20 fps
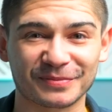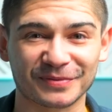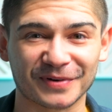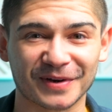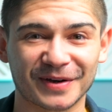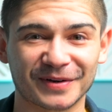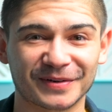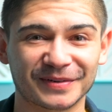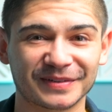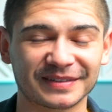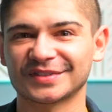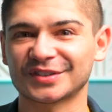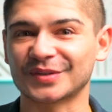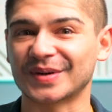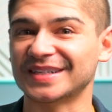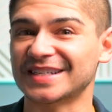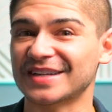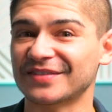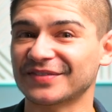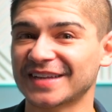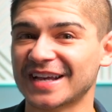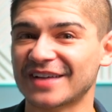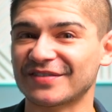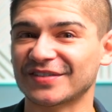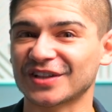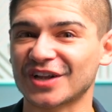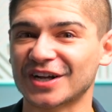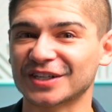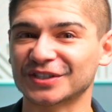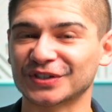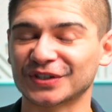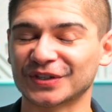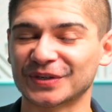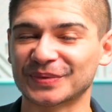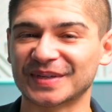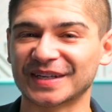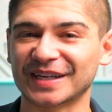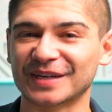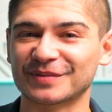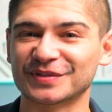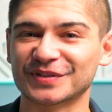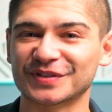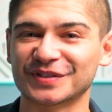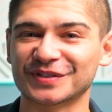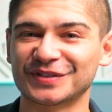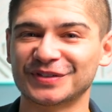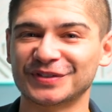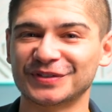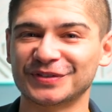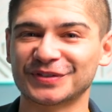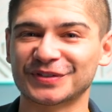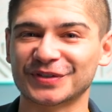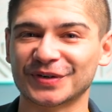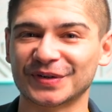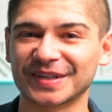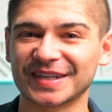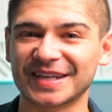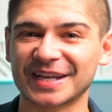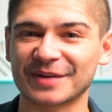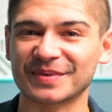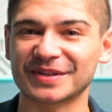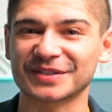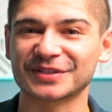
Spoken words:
Pro. So I definitely have a lot to learn when it comes to this new Sony camera.